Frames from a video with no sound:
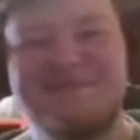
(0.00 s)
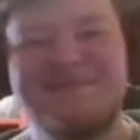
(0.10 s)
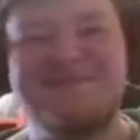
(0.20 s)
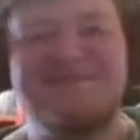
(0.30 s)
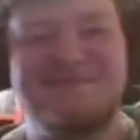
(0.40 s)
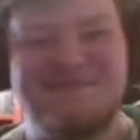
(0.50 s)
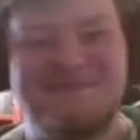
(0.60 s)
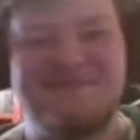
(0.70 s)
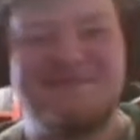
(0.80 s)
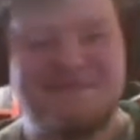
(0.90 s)
someone,
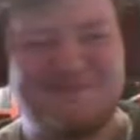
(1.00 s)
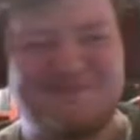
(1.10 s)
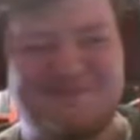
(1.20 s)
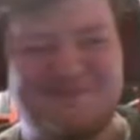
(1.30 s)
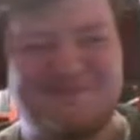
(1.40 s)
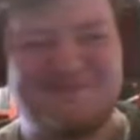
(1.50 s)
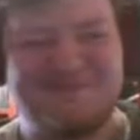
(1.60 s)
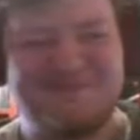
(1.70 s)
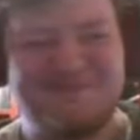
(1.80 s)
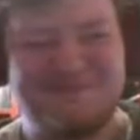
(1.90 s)
and they were like, what the fuck are you
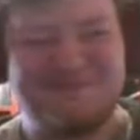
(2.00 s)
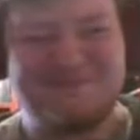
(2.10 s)
doing? And